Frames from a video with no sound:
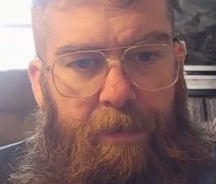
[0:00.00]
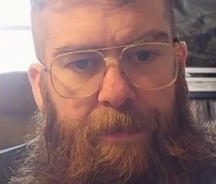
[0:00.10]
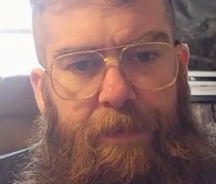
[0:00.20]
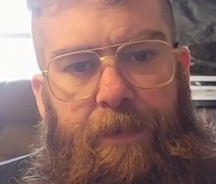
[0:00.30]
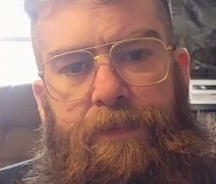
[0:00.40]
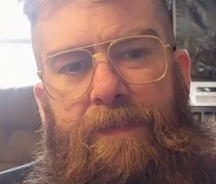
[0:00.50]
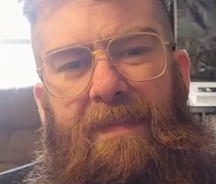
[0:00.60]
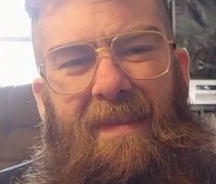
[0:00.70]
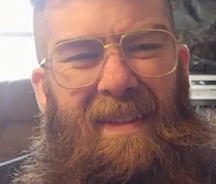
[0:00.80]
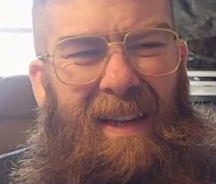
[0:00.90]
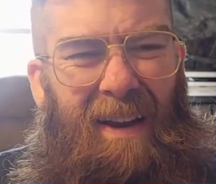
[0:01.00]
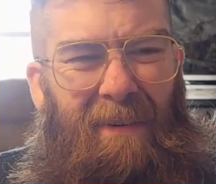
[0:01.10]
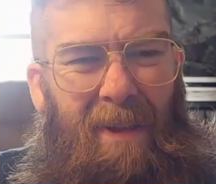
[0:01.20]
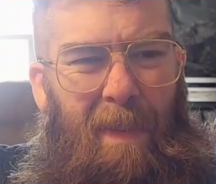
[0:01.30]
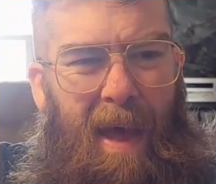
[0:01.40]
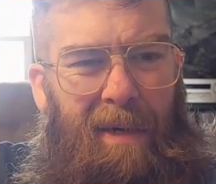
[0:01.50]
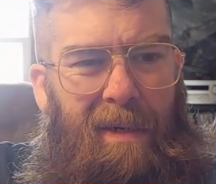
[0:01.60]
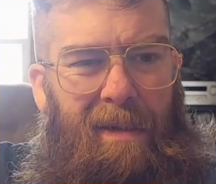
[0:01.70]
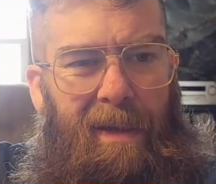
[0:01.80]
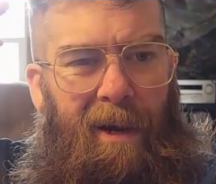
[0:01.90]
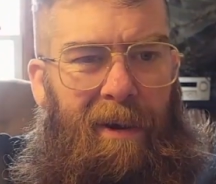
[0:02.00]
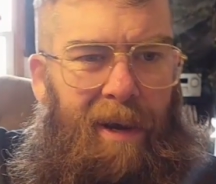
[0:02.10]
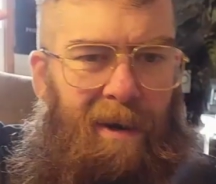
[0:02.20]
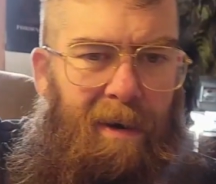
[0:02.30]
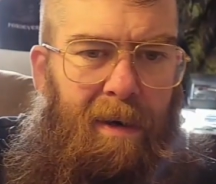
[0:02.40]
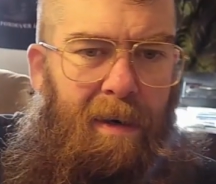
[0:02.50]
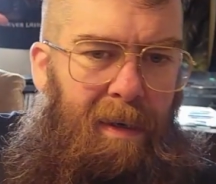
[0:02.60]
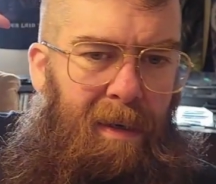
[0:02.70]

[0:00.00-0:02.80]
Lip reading: of really bad glare here.